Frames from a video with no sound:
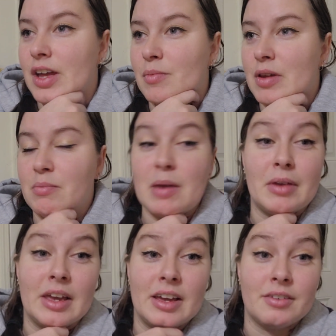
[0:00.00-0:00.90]
Um, and
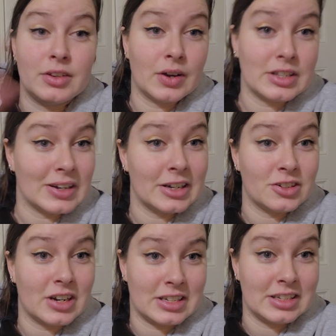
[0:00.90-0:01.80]
maybe if you guys are
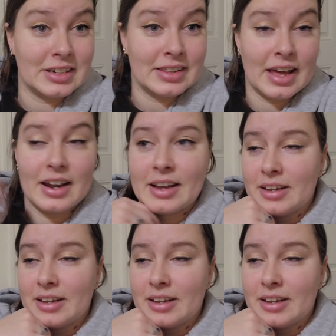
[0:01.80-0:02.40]
interested in that,